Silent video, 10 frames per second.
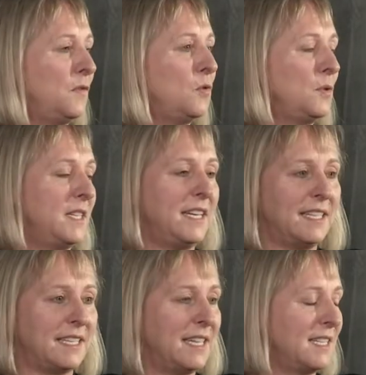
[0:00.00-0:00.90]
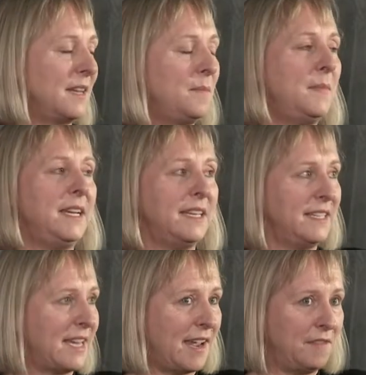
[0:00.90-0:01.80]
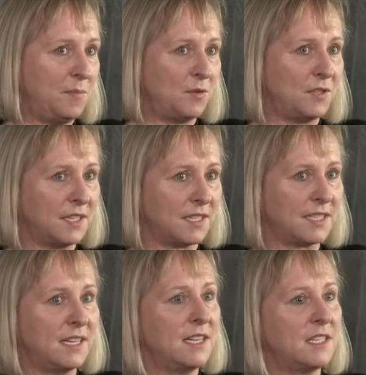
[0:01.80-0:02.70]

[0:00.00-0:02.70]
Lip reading: 40 is things like meat and dairy products.